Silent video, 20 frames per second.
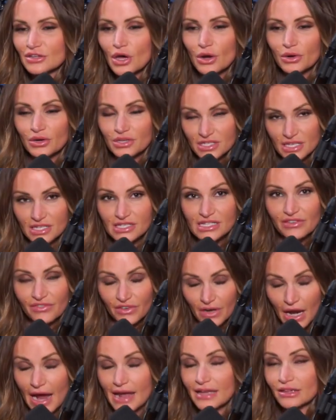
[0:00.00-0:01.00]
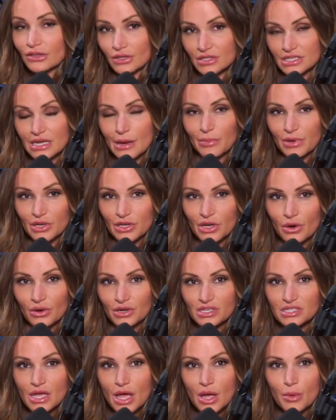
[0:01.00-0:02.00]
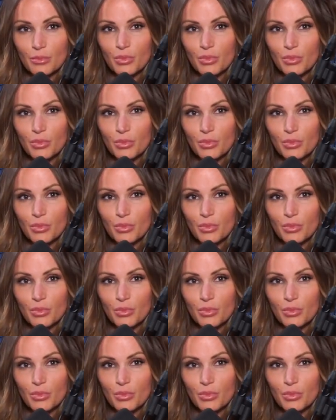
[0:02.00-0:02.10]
notice, because even I looked up and noticed.